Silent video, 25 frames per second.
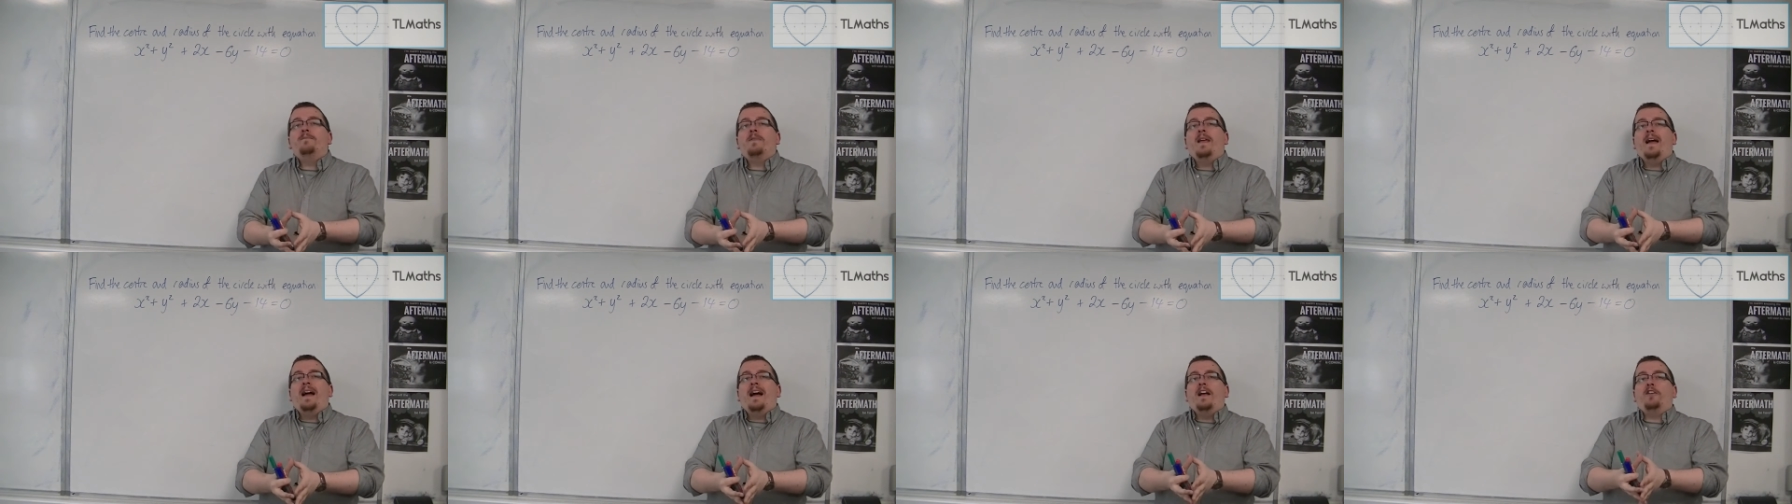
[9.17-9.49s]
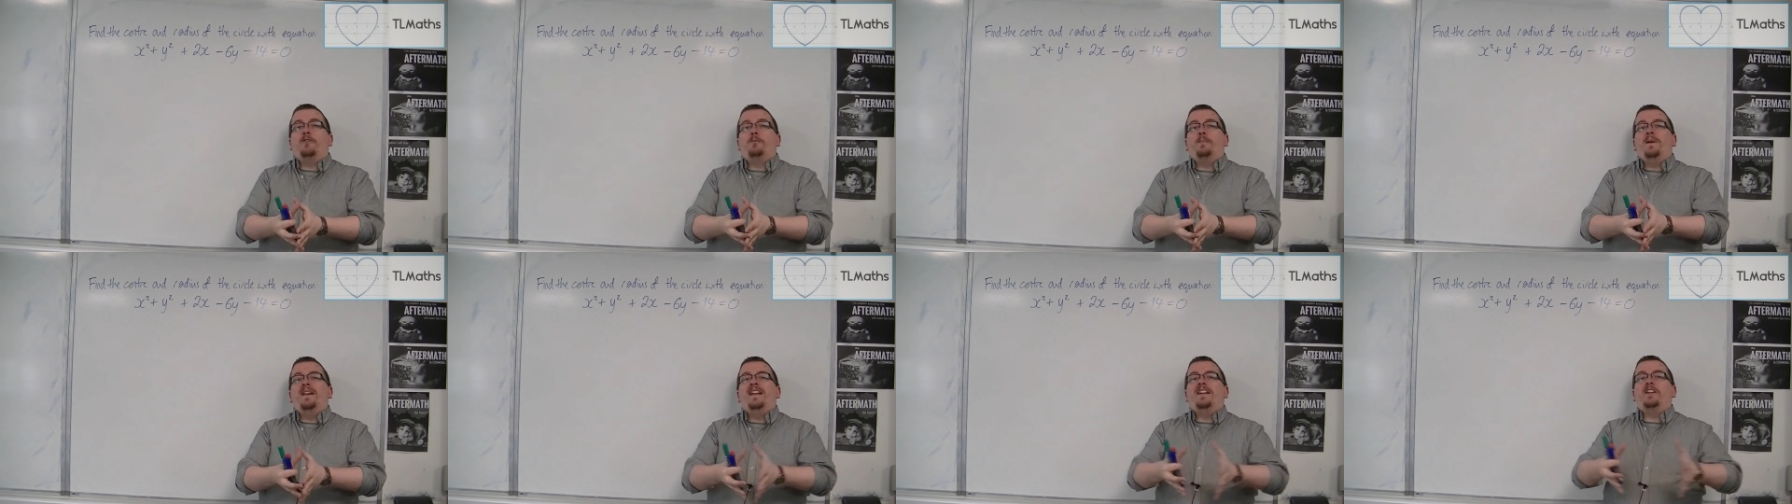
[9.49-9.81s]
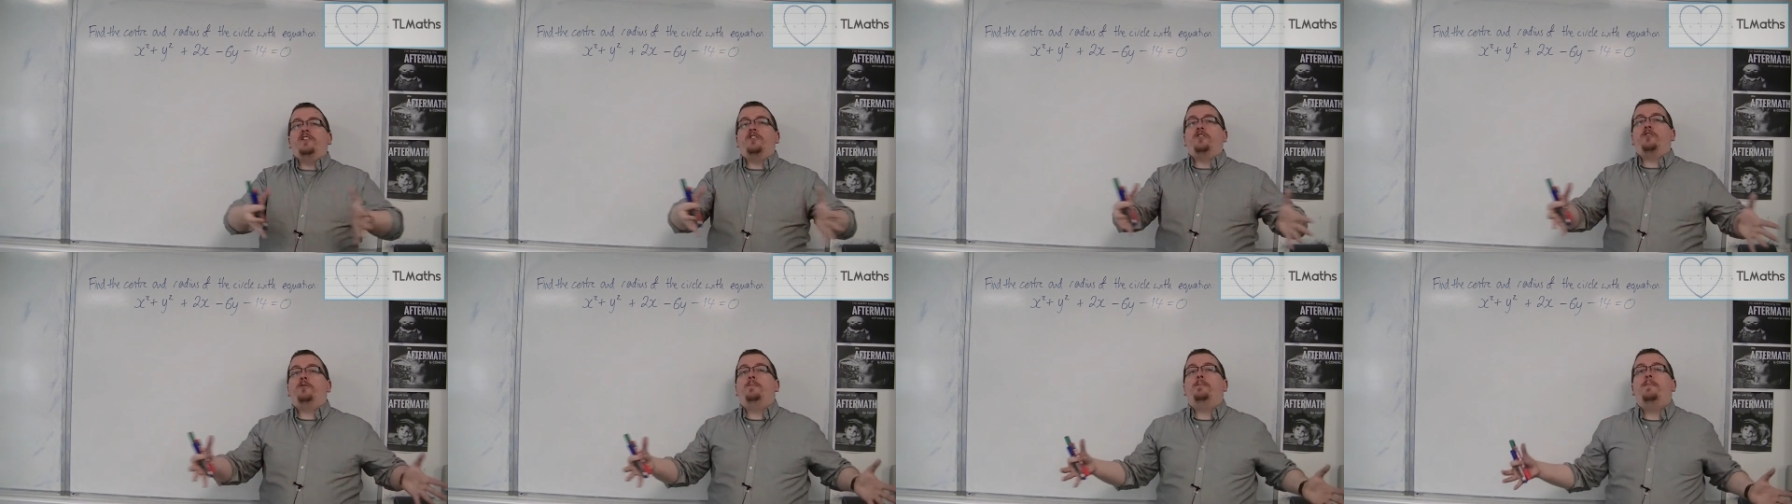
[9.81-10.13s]
has been
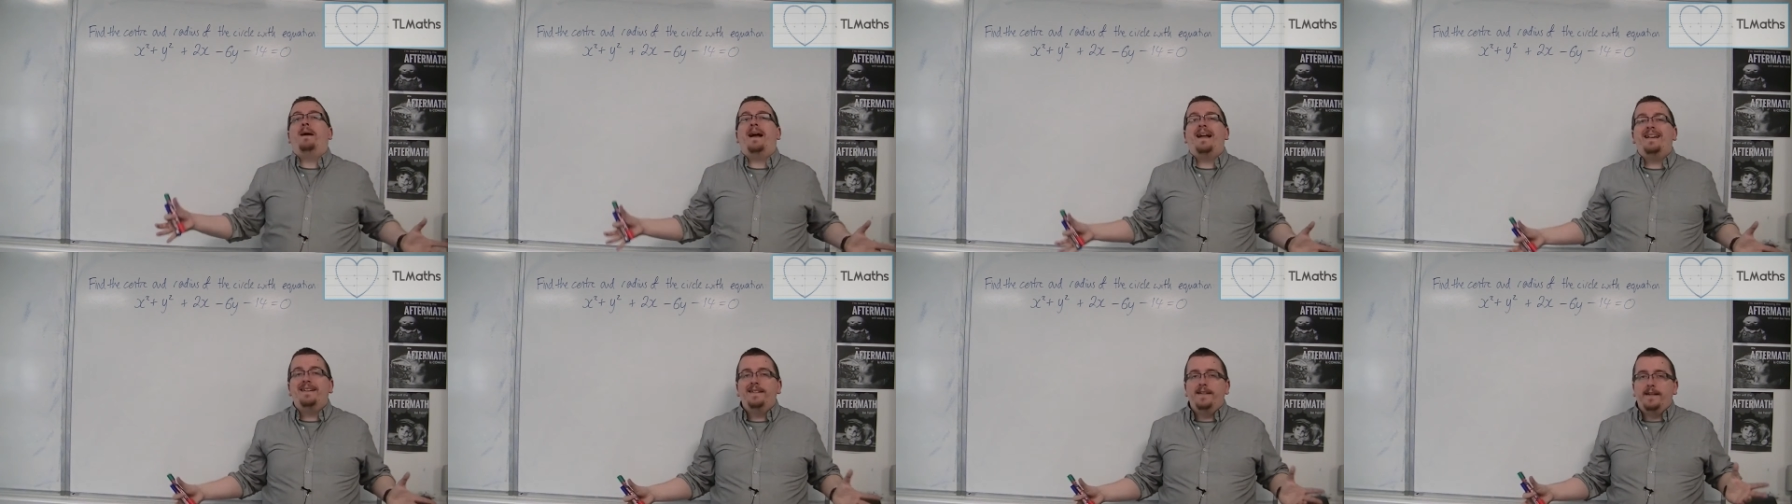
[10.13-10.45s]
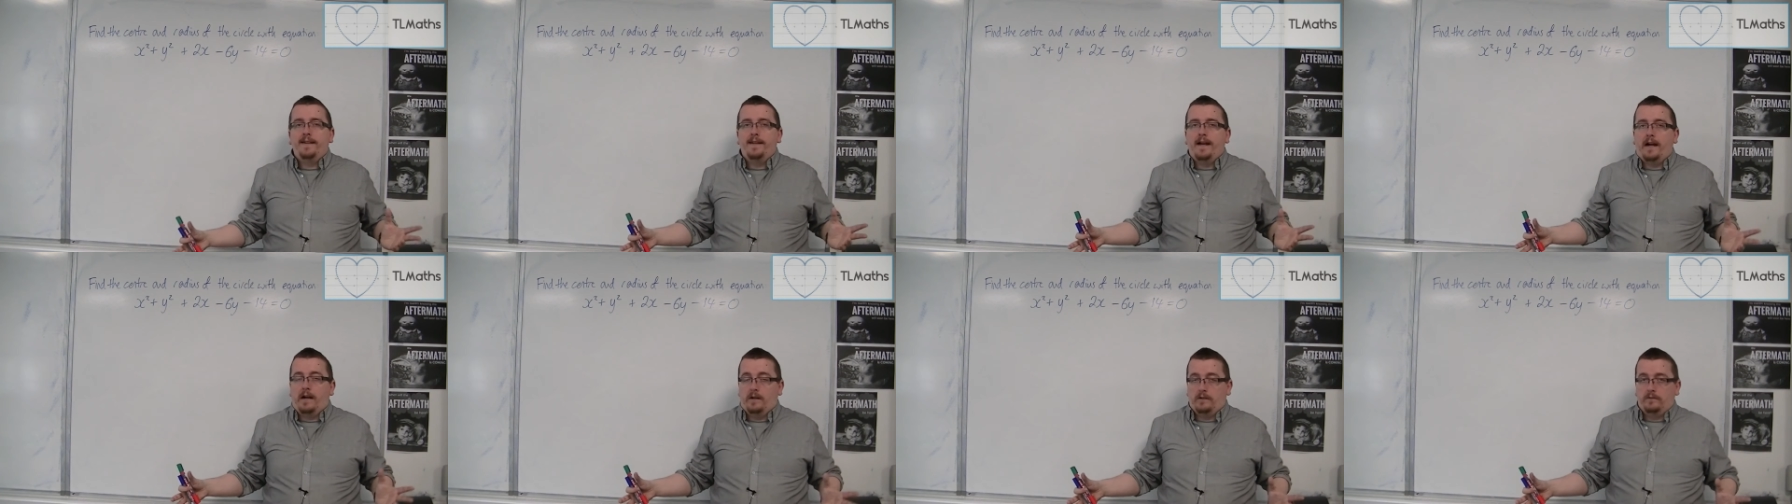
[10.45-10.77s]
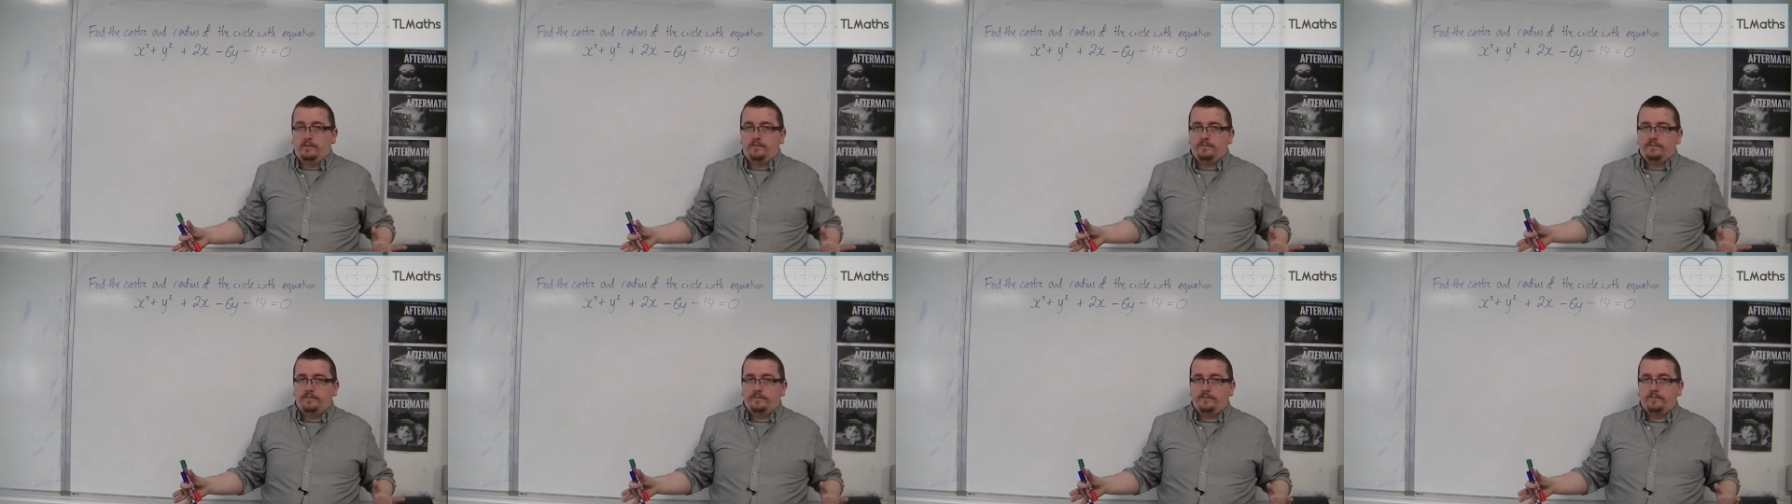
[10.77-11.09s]
expanded out,
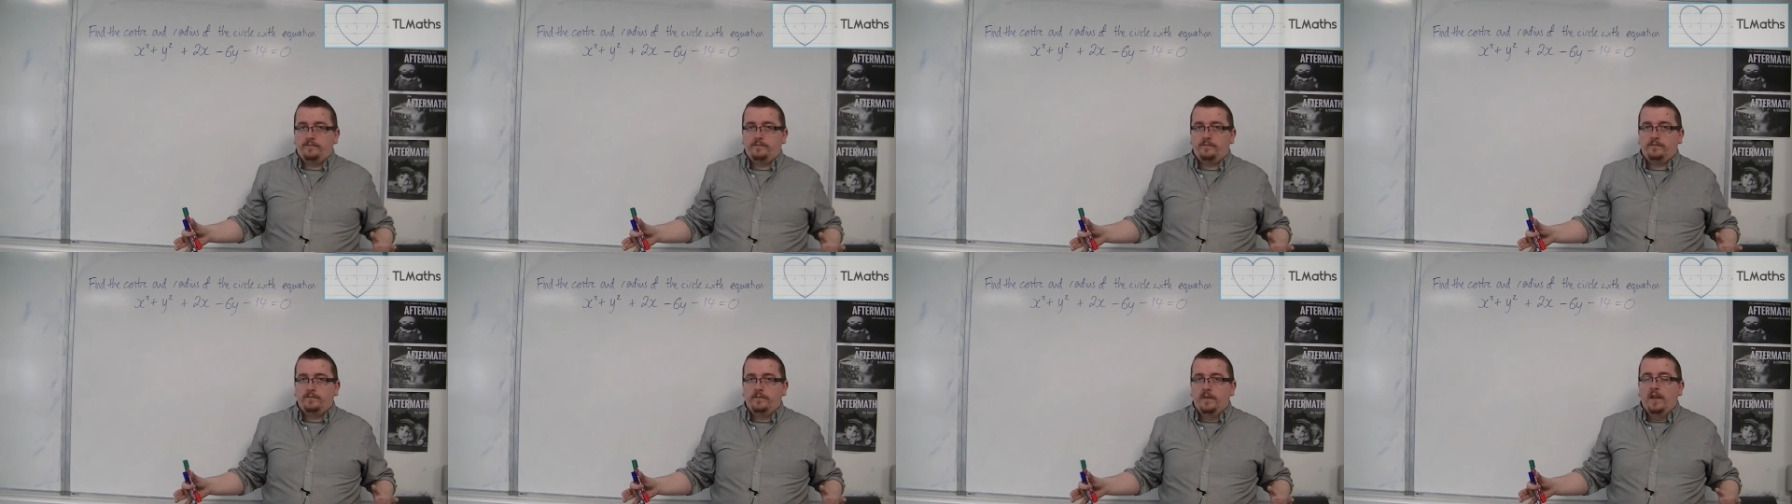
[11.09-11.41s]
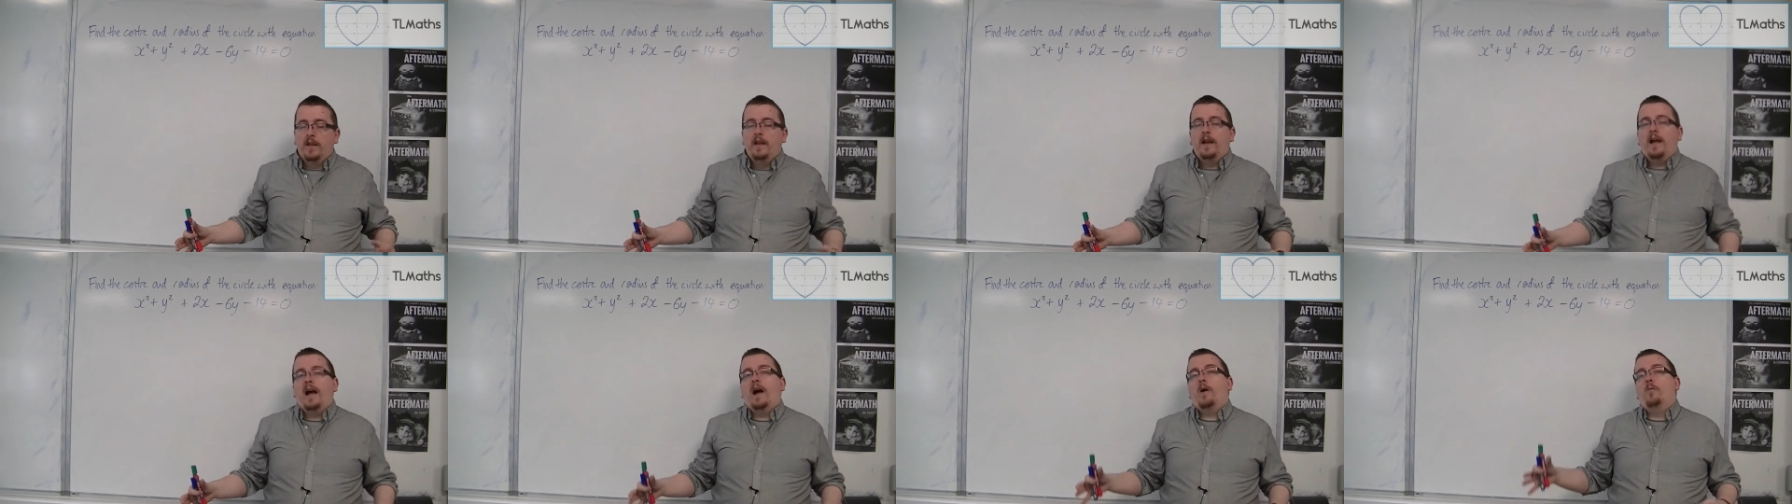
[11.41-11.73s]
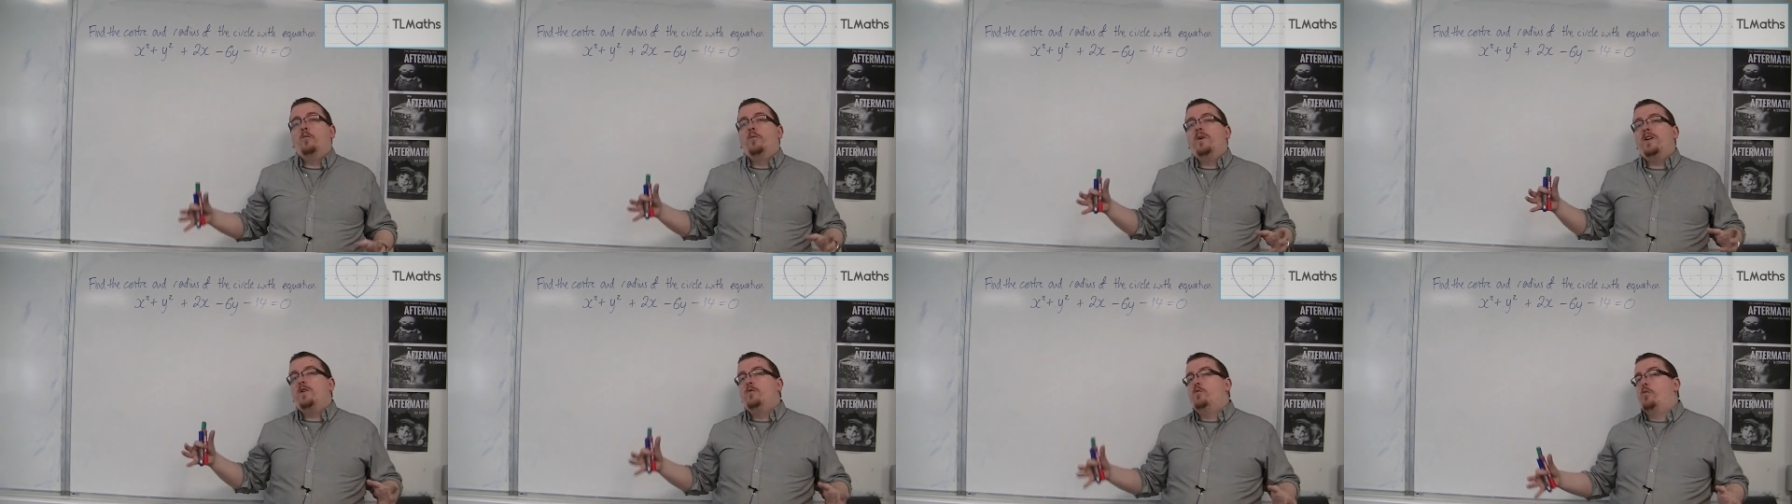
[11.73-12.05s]
and
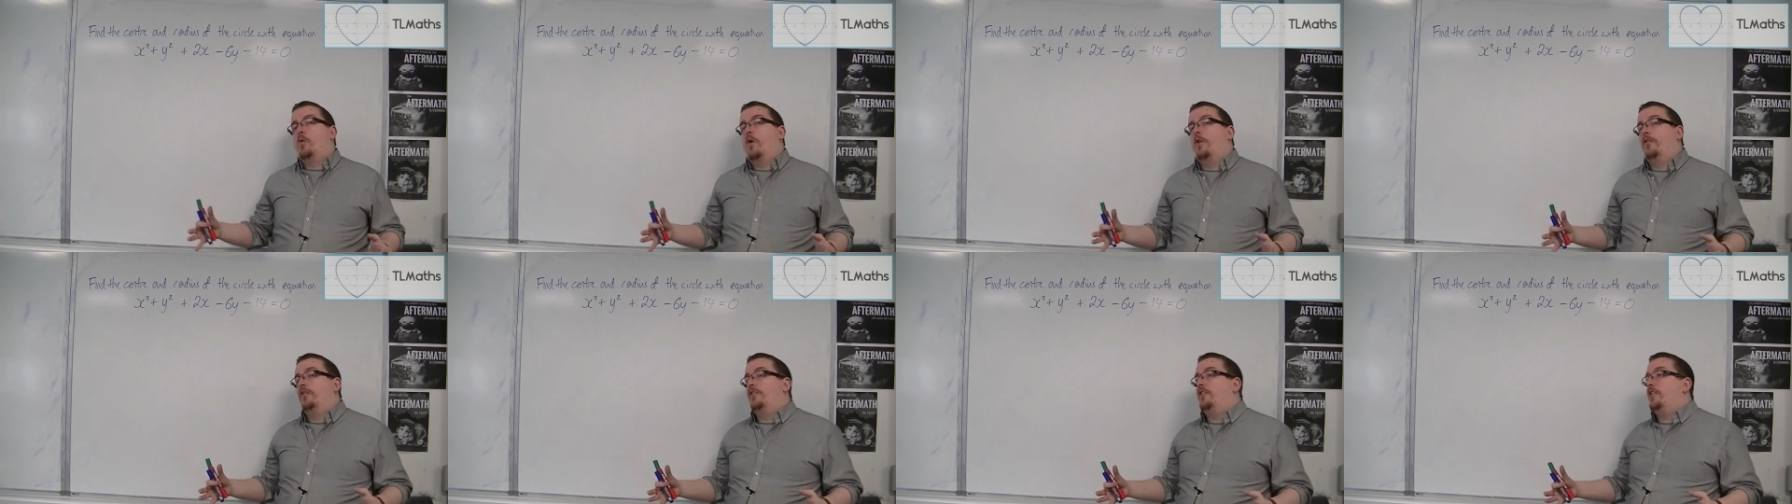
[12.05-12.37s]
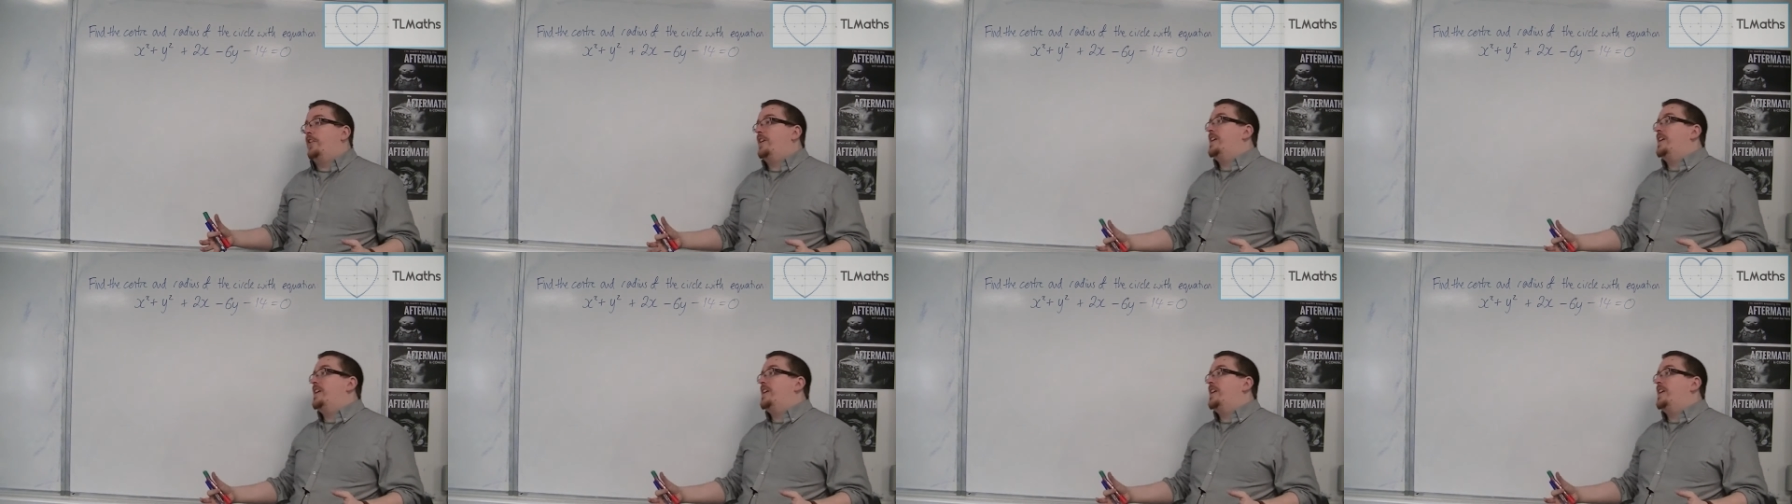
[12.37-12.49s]
we want to